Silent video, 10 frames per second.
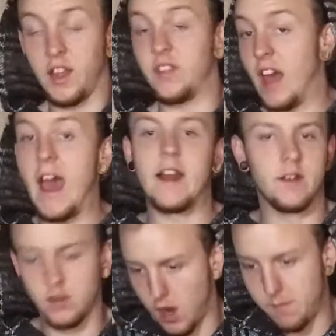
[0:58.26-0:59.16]
like
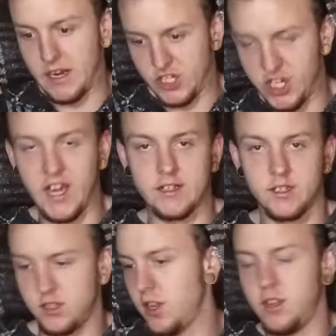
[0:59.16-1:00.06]
that, on my
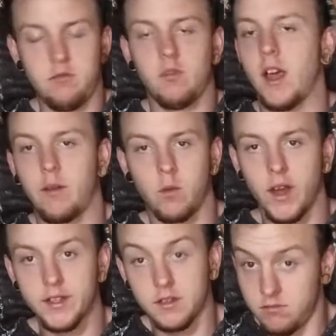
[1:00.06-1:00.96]
chest, and like,
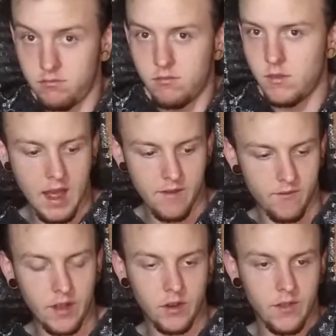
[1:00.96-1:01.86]
what? I
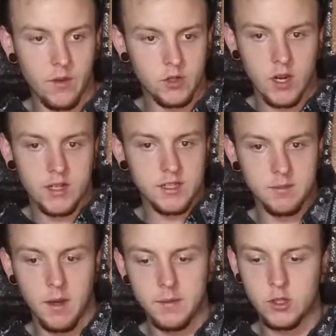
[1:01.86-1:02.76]
figured they were trying to
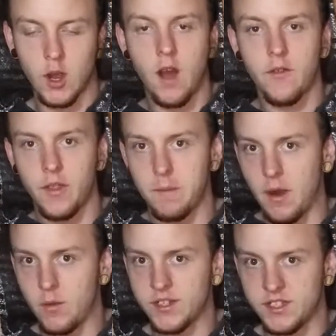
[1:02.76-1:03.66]
smell me, so I offered them
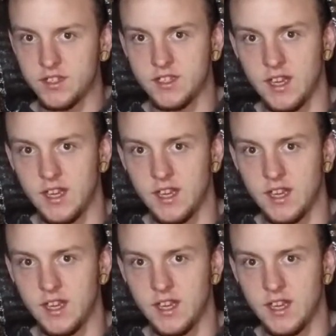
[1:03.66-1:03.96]
my wrist